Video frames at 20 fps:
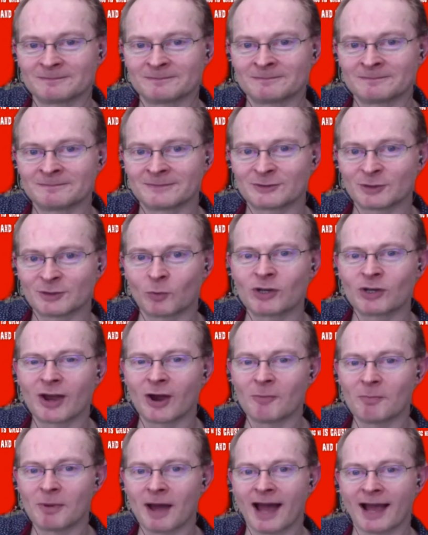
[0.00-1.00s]
So I wouldn't go
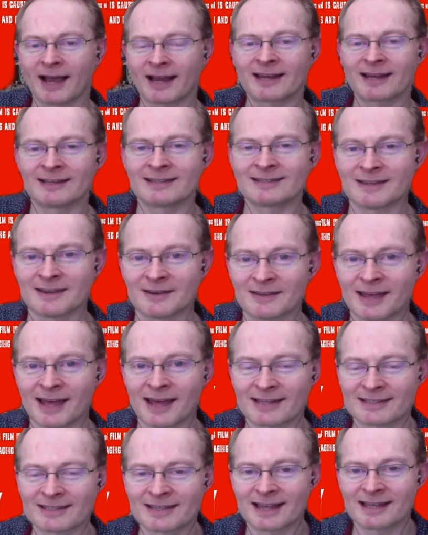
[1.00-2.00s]
back. So
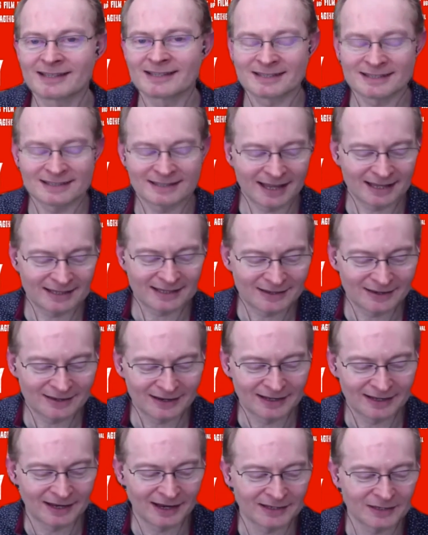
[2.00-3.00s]
that's
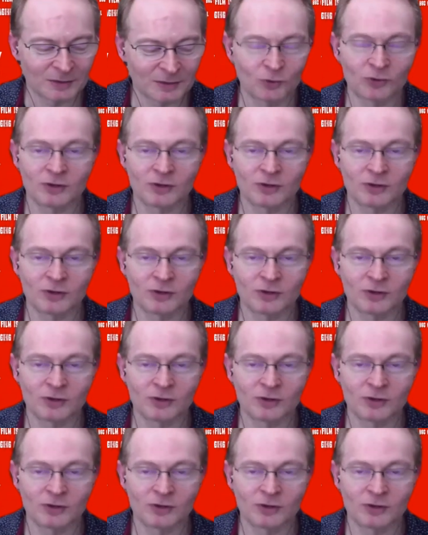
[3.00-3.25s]
certainly the case.